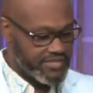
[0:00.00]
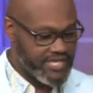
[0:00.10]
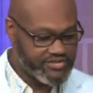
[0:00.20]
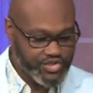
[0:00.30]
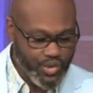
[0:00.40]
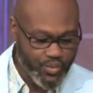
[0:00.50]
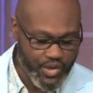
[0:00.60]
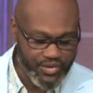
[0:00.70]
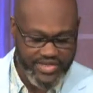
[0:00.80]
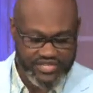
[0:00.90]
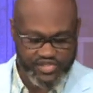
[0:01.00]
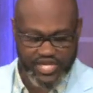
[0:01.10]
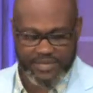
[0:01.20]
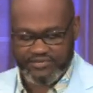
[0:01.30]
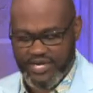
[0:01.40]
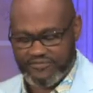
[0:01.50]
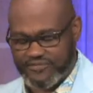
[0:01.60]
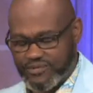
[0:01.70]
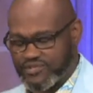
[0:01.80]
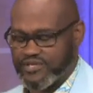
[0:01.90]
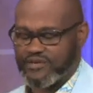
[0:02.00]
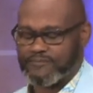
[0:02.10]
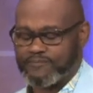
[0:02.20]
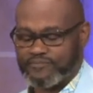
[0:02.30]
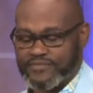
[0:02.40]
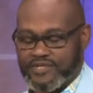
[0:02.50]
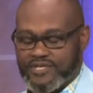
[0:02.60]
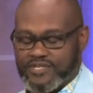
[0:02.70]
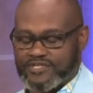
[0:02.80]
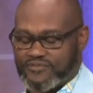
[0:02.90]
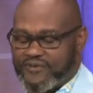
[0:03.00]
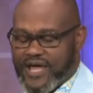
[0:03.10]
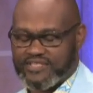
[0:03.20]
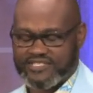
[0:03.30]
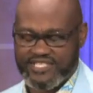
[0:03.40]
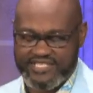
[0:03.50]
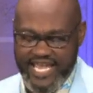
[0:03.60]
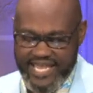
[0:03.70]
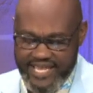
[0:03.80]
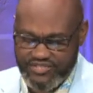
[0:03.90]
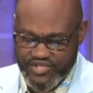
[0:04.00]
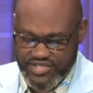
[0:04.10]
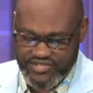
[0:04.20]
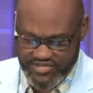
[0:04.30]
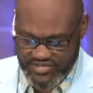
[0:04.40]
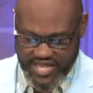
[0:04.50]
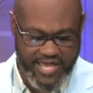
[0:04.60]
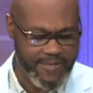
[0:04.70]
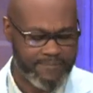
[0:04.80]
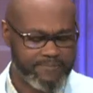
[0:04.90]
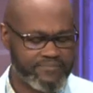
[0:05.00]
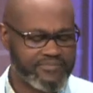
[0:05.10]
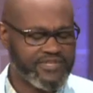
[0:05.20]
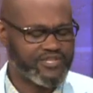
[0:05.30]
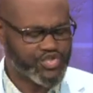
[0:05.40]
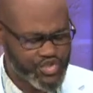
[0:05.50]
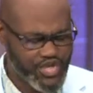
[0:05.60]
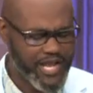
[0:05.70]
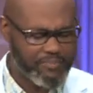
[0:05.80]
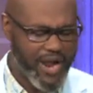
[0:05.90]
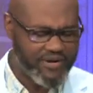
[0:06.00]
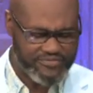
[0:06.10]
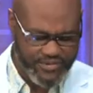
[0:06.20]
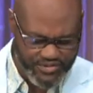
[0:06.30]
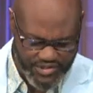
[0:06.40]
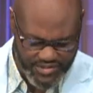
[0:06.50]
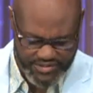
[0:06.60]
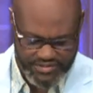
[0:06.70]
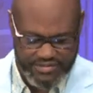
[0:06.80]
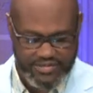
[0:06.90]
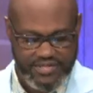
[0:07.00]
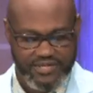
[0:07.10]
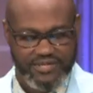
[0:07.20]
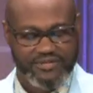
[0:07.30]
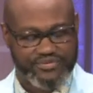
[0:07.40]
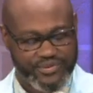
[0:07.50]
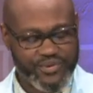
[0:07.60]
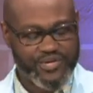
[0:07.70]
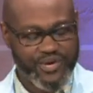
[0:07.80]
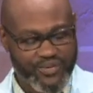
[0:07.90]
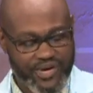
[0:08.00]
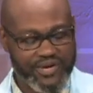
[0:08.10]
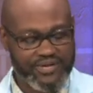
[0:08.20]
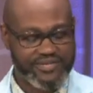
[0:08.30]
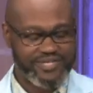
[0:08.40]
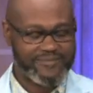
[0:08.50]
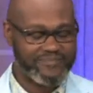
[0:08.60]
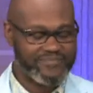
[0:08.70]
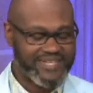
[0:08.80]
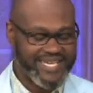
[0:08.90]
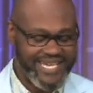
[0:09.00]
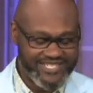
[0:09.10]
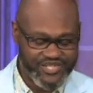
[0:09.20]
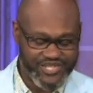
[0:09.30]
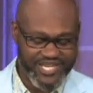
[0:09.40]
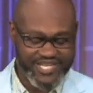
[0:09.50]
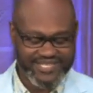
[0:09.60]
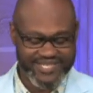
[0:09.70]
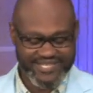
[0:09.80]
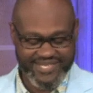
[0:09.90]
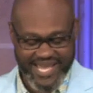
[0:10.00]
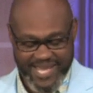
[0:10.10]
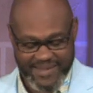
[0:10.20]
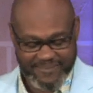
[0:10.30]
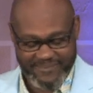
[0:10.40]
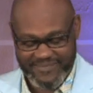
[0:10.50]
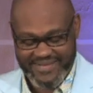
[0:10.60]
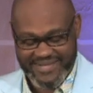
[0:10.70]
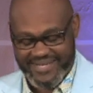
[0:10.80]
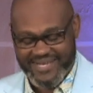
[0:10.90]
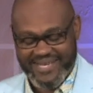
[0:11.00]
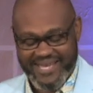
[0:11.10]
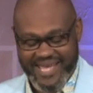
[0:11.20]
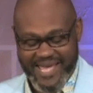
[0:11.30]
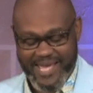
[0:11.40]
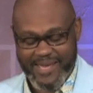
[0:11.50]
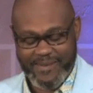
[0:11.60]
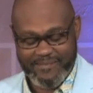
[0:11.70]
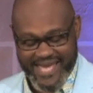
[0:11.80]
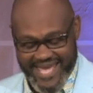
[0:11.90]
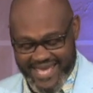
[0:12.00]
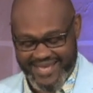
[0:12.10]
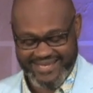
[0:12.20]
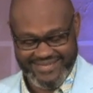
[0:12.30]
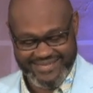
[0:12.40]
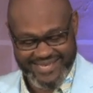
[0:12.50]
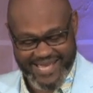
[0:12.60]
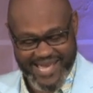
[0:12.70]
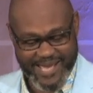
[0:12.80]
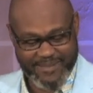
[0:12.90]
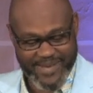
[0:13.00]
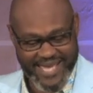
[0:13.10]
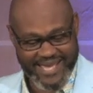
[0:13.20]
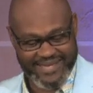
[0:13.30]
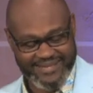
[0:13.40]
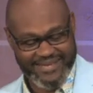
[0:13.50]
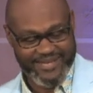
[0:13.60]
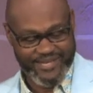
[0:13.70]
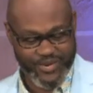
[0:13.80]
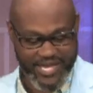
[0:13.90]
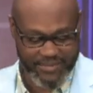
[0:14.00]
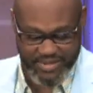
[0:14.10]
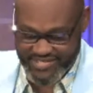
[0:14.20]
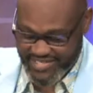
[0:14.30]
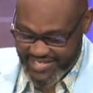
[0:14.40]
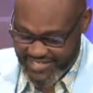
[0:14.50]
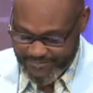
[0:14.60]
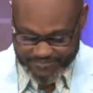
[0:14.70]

It's your word that shapes our future. So, Father, today in Jesus' name, shape our future through your word. In Jesus' name, amen. Amen. You can be seated.